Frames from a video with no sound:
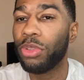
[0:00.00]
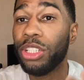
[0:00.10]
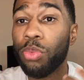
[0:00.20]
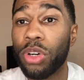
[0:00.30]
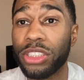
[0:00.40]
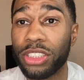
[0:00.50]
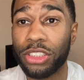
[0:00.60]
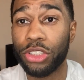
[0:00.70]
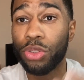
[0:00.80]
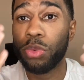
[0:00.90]
what he wants
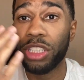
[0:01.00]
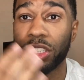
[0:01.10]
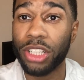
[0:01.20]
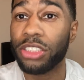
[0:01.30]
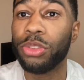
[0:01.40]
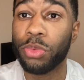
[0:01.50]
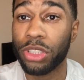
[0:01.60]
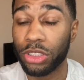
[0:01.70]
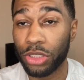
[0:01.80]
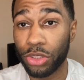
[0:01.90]
us to do, what he doesn't
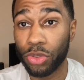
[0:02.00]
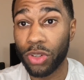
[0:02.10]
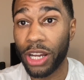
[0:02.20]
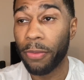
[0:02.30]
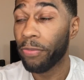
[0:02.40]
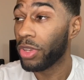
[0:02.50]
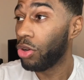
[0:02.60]
want us to do, right?